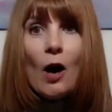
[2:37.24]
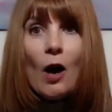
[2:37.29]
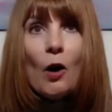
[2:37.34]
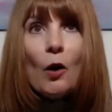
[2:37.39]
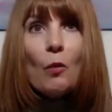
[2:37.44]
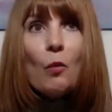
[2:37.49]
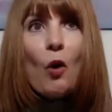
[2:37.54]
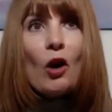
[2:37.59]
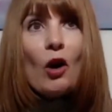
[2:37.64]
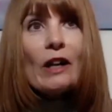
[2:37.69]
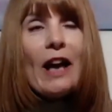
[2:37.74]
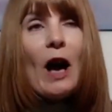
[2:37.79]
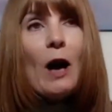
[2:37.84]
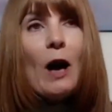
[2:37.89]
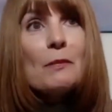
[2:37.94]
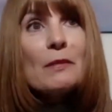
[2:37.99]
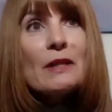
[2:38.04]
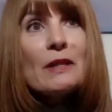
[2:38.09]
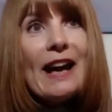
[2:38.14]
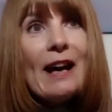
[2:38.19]
what
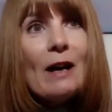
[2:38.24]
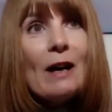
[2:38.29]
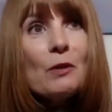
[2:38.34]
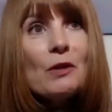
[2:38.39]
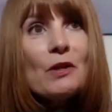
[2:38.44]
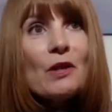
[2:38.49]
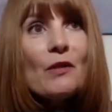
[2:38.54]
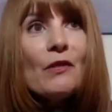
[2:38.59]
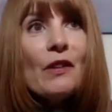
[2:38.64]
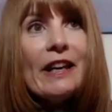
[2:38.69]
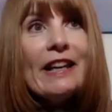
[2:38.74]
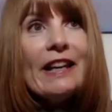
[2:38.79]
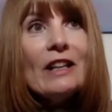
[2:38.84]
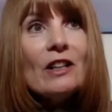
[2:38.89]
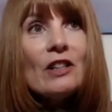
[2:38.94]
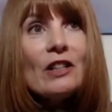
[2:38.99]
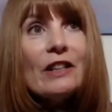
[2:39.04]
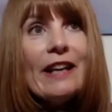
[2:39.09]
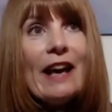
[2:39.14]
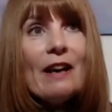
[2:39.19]
comes out of
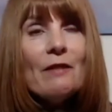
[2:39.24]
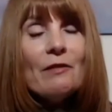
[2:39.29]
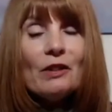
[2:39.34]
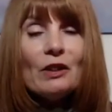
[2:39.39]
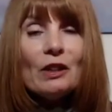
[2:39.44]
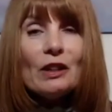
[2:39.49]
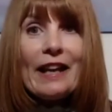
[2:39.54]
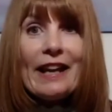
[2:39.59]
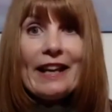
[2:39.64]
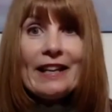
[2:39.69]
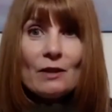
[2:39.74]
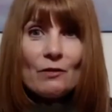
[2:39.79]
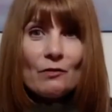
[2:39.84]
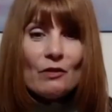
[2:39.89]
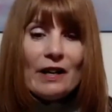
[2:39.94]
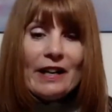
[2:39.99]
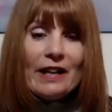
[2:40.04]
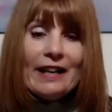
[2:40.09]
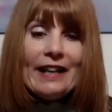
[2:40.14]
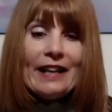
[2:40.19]
each level is
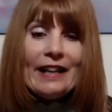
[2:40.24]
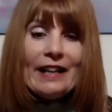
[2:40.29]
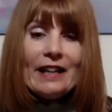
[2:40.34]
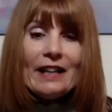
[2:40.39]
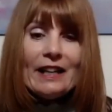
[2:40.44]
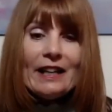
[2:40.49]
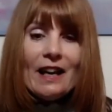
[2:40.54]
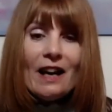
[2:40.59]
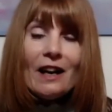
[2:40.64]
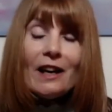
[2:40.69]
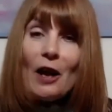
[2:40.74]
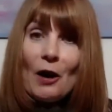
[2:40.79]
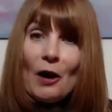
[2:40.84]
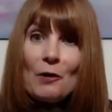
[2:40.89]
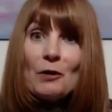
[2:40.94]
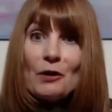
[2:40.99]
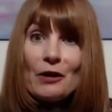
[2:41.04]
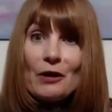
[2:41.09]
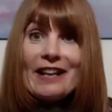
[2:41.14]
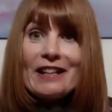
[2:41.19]
really a
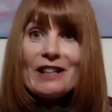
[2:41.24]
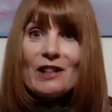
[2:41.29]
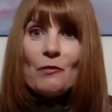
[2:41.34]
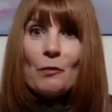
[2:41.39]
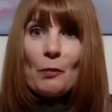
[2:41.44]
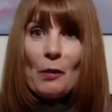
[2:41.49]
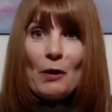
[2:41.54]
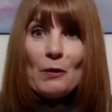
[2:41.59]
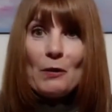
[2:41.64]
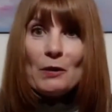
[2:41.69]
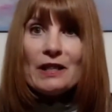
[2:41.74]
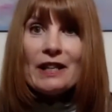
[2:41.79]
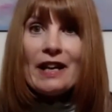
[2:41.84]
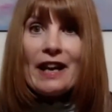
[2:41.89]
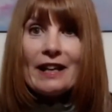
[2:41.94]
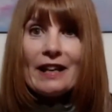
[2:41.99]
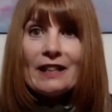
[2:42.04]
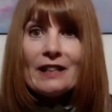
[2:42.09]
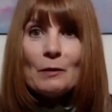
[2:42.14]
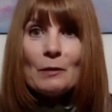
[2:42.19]
co-creative
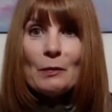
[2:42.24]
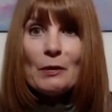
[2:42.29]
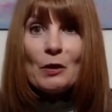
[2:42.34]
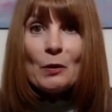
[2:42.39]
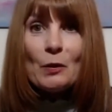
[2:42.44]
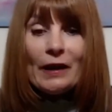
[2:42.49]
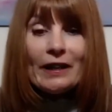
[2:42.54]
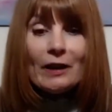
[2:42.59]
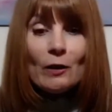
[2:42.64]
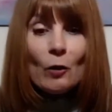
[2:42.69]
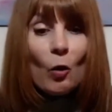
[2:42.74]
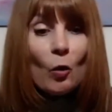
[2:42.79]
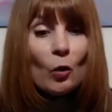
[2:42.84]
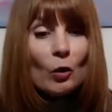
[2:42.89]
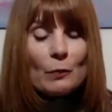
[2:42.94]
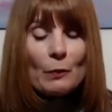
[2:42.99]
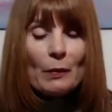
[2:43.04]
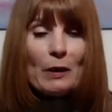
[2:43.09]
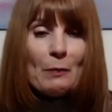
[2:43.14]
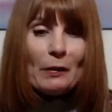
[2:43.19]
process between all
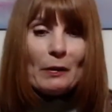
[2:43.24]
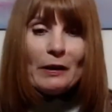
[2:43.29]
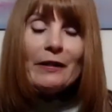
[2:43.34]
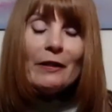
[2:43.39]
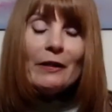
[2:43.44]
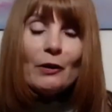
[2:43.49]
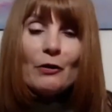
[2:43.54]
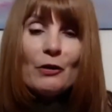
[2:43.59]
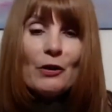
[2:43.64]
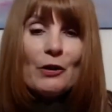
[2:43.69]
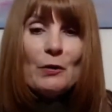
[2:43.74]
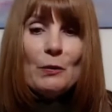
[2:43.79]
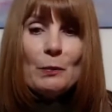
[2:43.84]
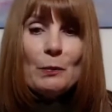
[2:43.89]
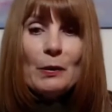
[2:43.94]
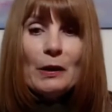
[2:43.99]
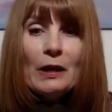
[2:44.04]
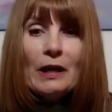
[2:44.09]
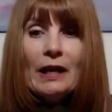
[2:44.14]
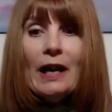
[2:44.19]
the people in the group,
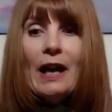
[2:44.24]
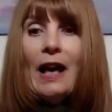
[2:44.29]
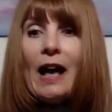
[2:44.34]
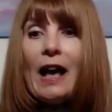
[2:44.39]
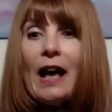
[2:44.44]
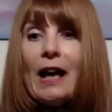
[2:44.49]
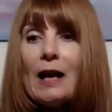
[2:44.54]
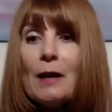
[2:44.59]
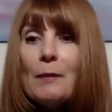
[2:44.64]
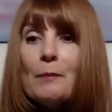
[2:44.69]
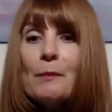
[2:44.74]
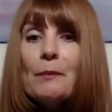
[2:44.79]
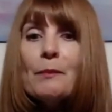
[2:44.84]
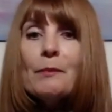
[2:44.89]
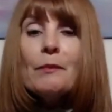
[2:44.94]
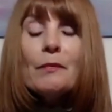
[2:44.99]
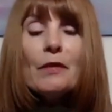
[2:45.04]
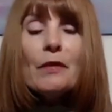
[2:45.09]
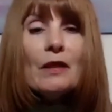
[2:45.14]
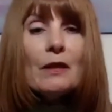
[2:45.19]

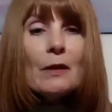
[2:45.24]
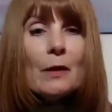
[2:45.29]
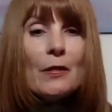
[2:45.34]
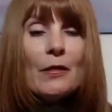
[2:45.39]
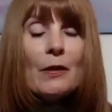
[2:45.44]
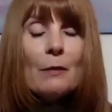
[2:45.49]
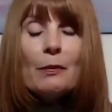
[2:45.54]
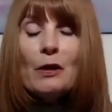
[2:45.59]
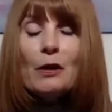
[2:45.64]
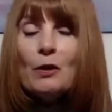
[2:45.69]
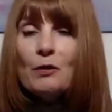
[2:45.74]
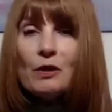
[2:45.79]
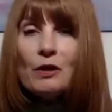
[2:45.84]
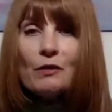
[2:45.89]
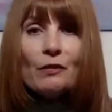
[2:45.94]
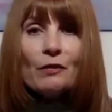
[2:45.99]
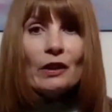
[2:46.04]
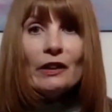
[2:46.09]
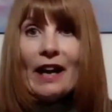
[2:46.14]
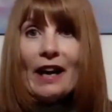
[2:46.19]
the
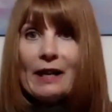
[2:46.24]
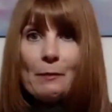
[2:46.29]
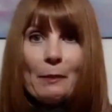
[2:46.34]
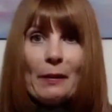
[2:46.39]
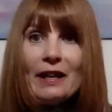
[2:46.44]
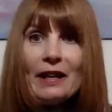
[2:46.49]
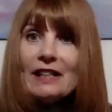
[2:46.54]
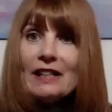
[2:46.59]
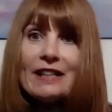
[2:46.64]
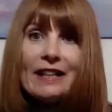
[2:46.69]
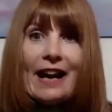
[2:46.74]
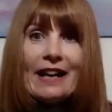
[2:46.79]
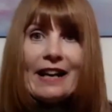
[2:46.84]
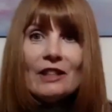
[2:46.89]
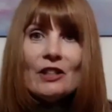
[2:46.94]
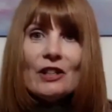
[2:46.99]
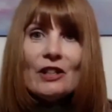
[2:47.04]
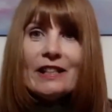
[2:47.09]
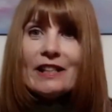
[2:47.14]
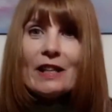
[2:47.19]
beautiful light beings and
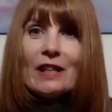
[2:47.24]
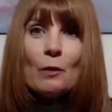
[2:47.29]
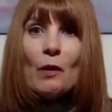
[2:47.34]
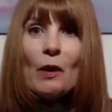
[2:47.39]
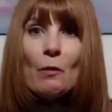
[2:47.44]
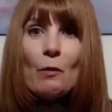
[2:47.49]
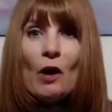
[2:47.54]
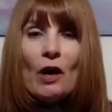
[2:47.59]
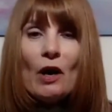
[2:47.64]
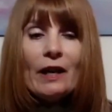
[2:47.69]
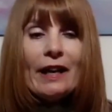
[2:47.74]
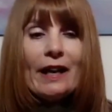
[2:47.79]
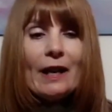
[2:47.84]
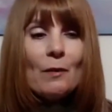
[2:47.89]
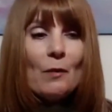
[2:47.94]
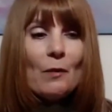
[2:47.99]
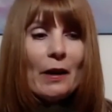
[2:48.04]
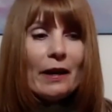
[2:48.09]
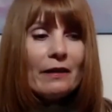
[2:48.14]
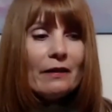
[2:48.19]
energies that we're working
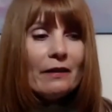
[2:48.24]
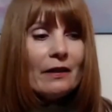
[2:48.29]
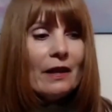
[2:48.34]
with,